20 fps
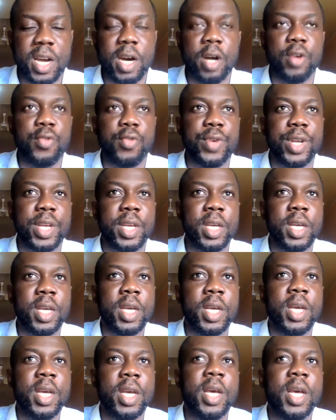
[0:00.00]
of a
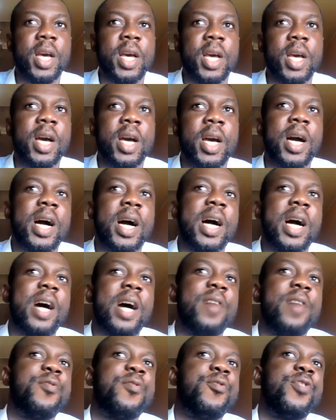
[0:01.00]
country
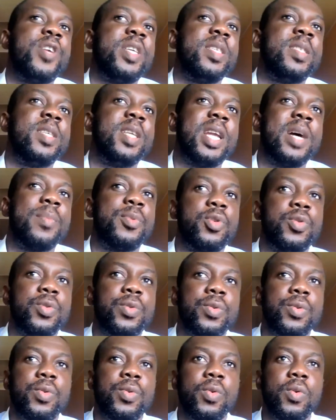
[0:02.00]
have risen up
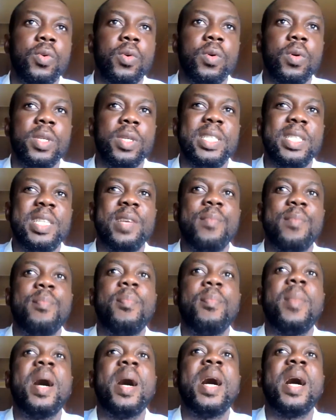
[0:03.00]
to
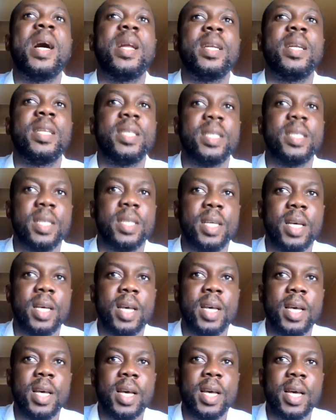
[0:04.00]
demand
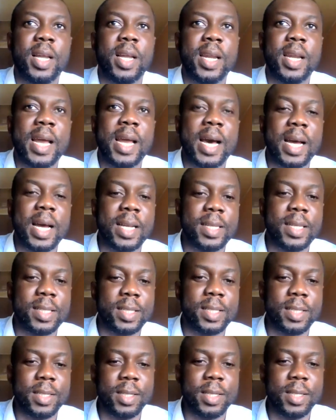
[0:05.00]

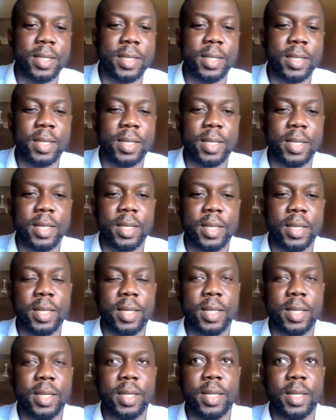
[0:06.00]
that
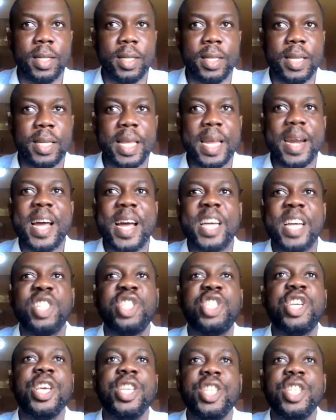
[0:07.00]
there are
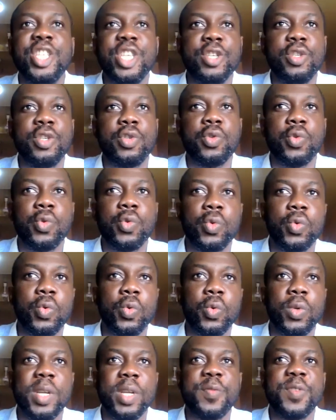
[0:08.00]
changes
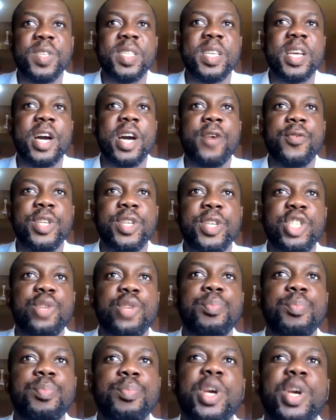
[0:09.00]
to the fiscal
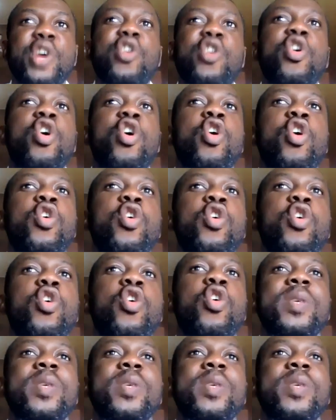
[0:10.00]
regime because